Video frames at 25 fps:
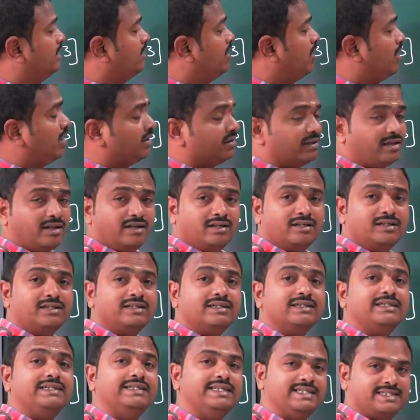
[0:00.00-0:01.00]
on the
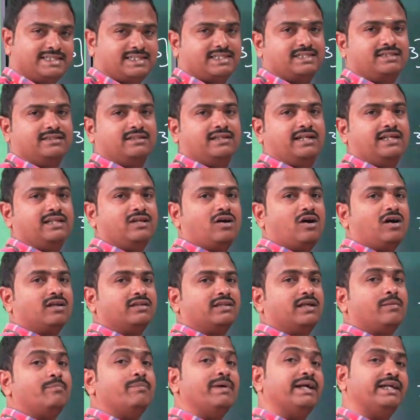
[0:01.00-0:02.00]
disc, on
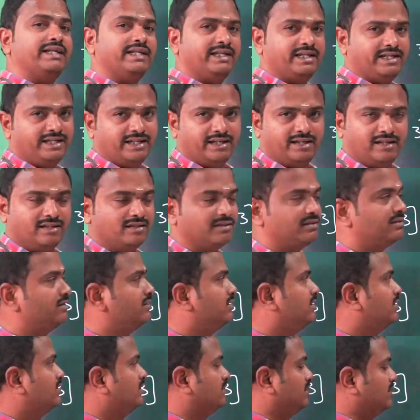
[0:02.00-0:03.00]
the material.
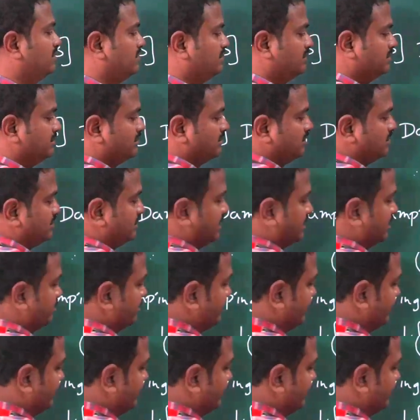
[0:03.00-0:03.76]
That